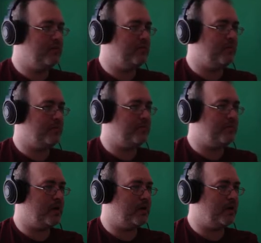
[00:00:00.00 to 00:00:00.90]

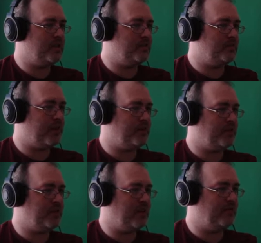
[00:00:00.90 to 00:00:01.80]
Ba-ba-ba-ba-ba, except
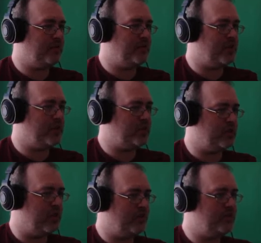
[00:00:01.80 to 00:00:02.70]
Spider-Man didn't have to recharge
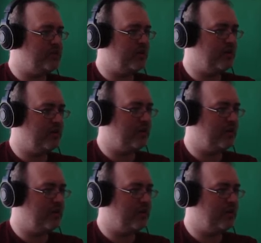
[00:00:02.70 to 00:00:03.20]
gloves.